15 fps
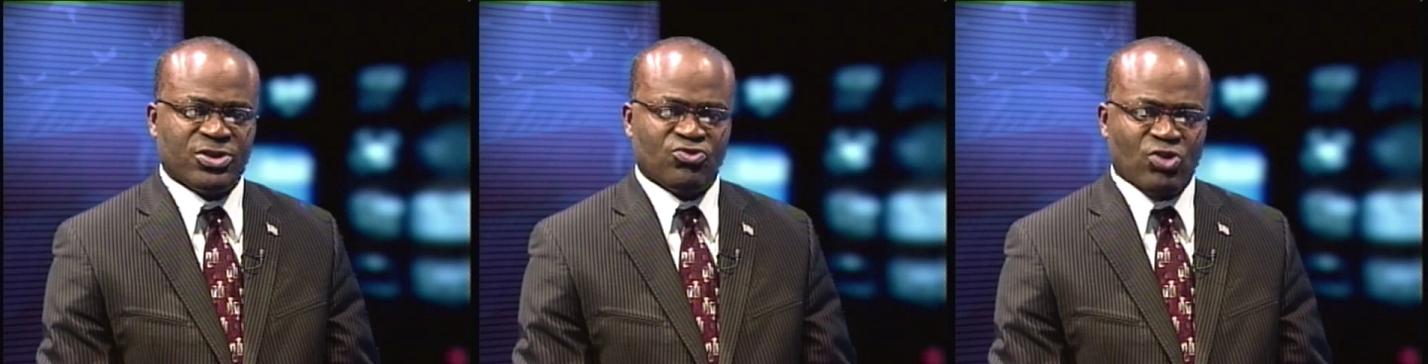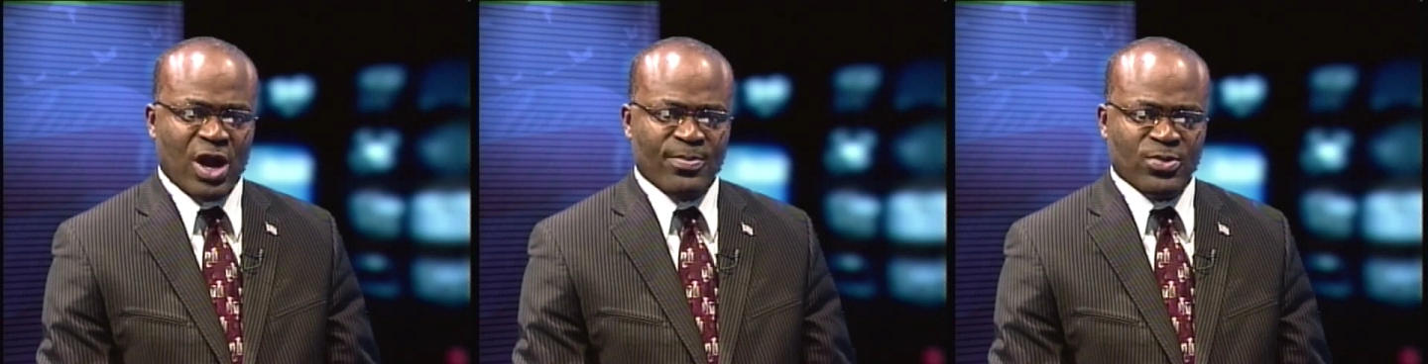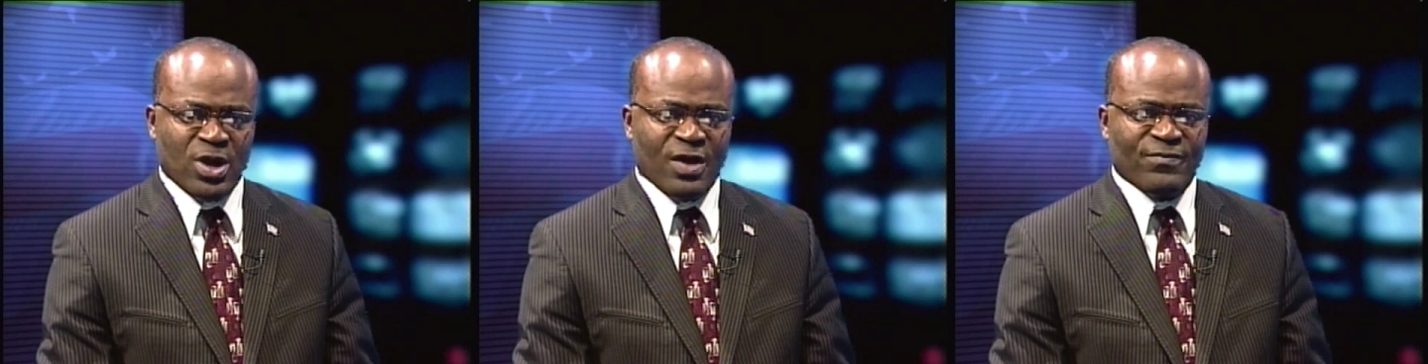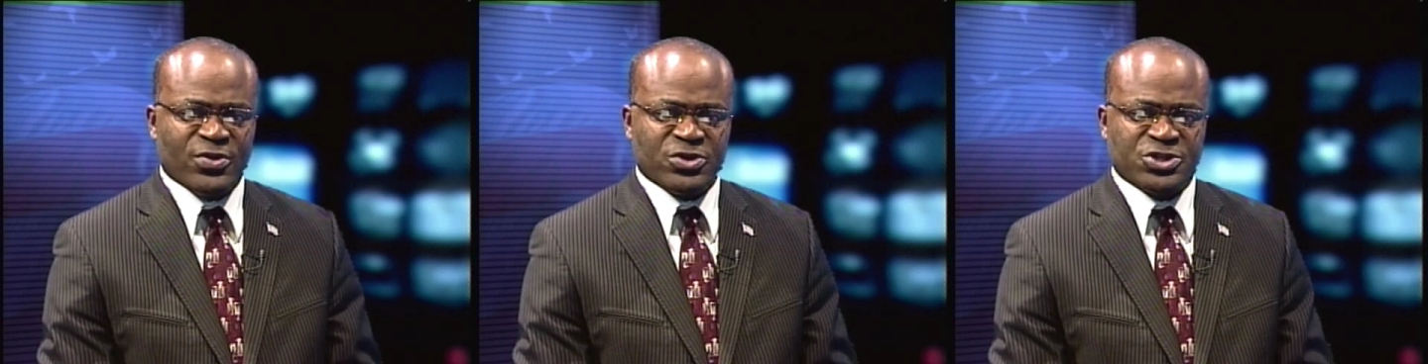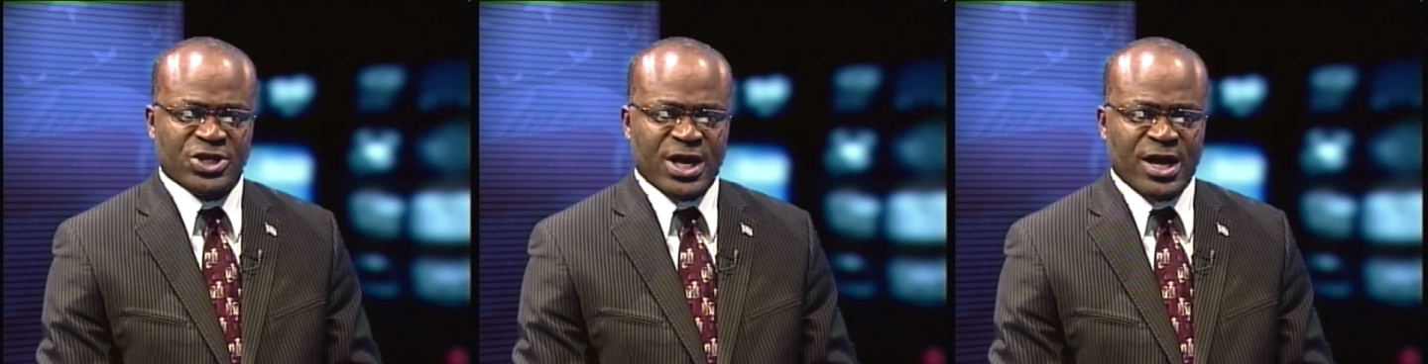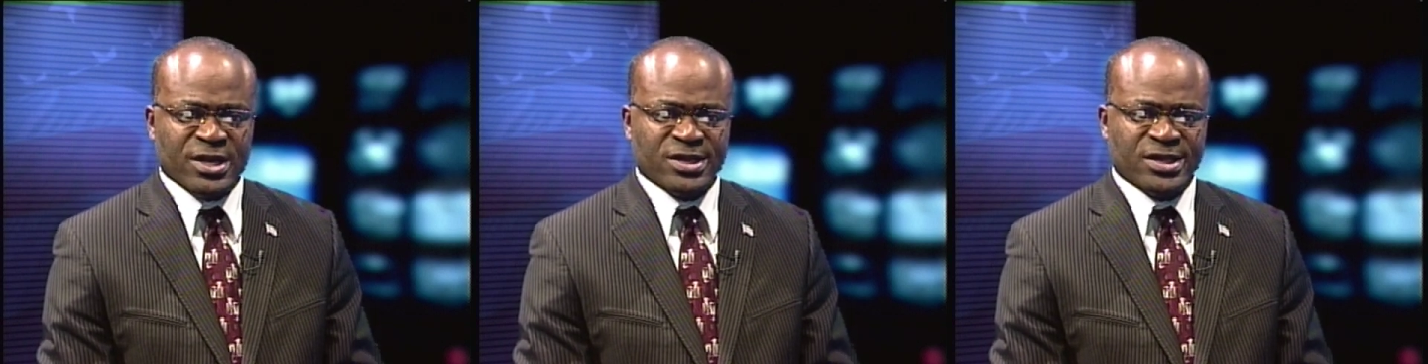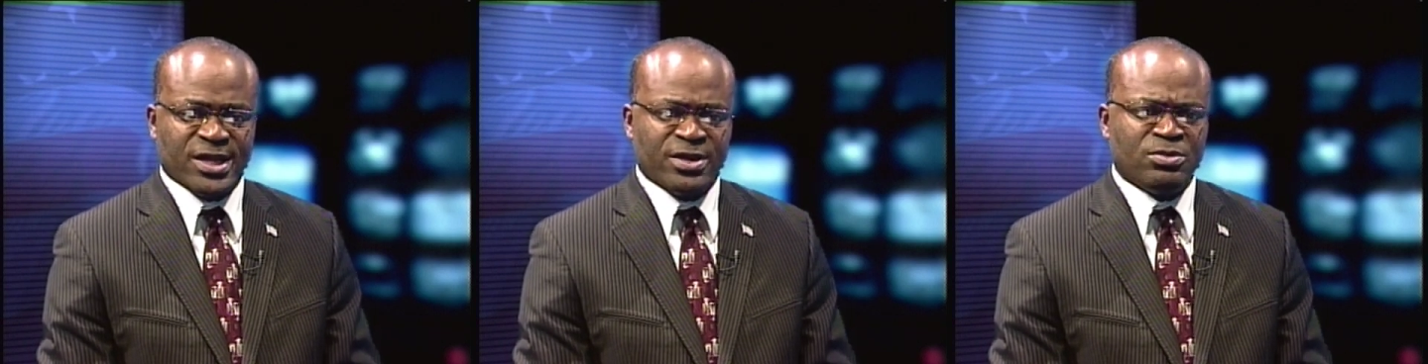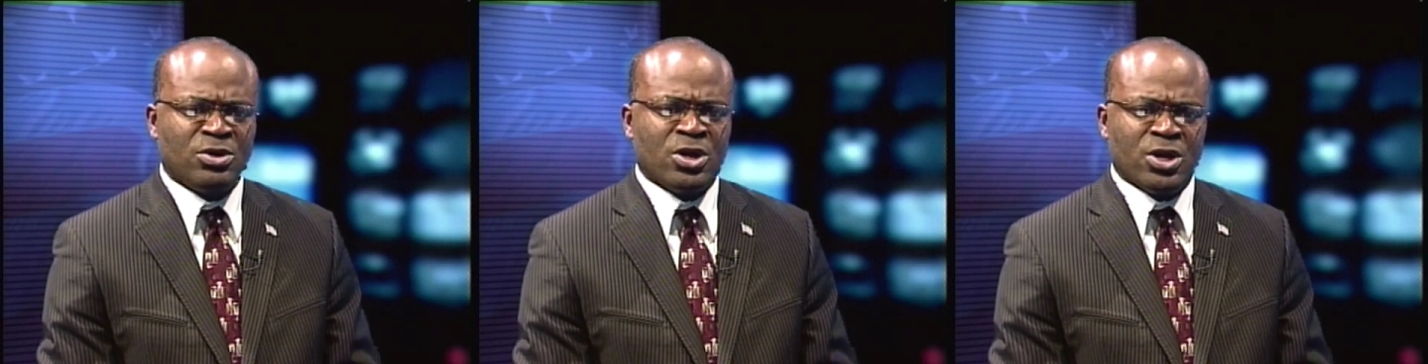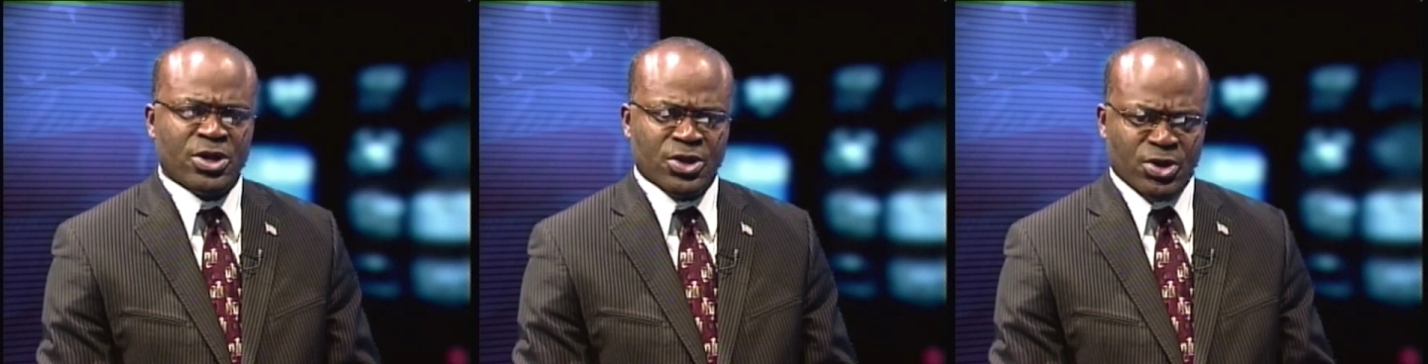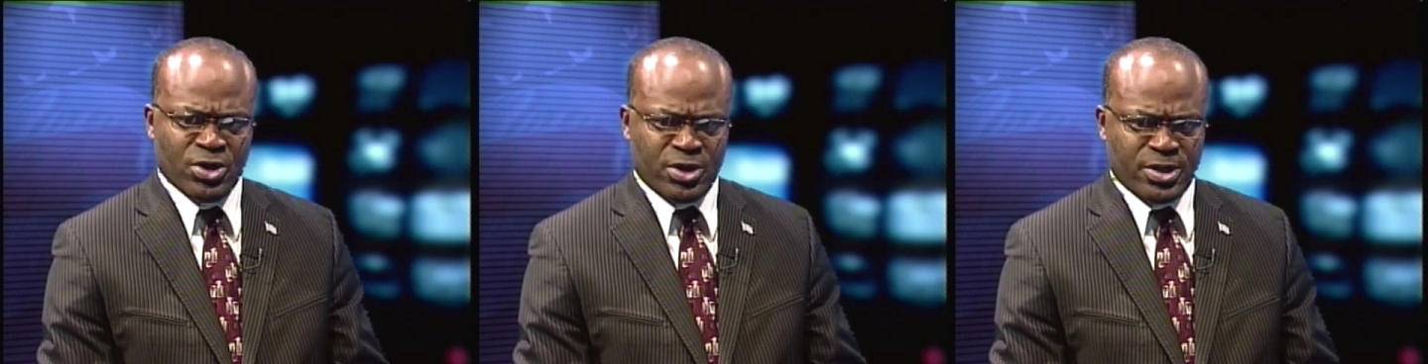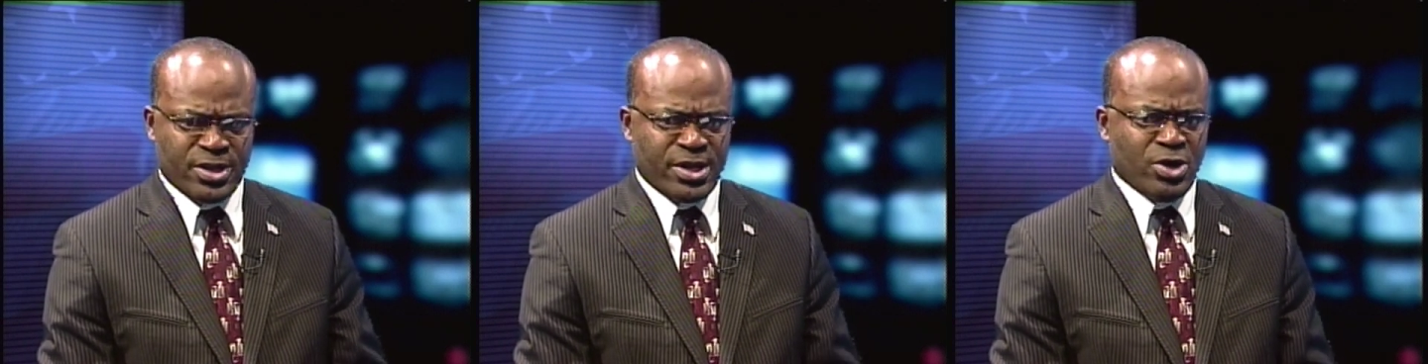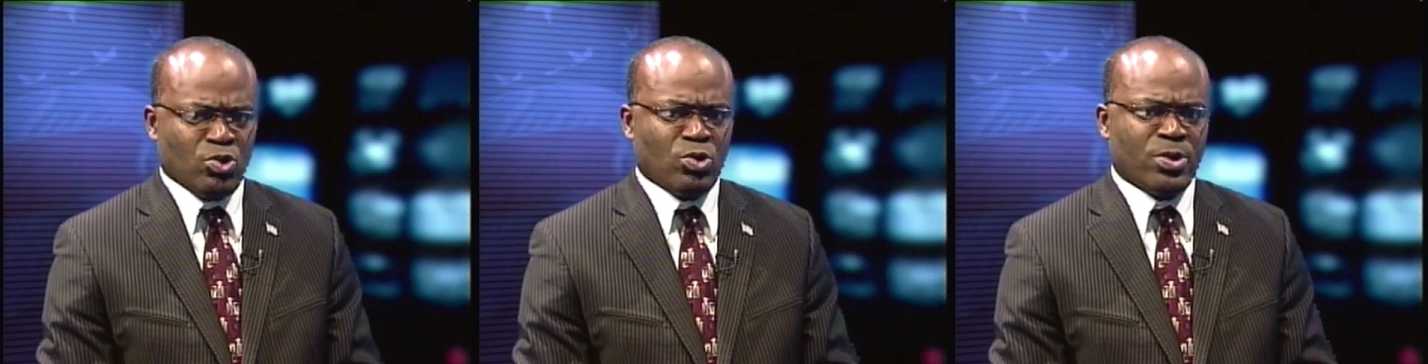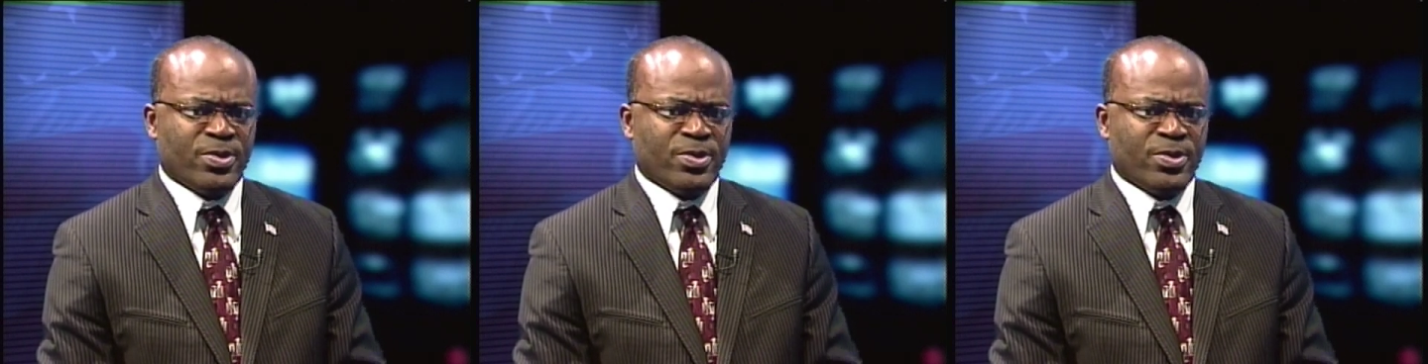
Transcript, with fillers: dropped off their child and said, you're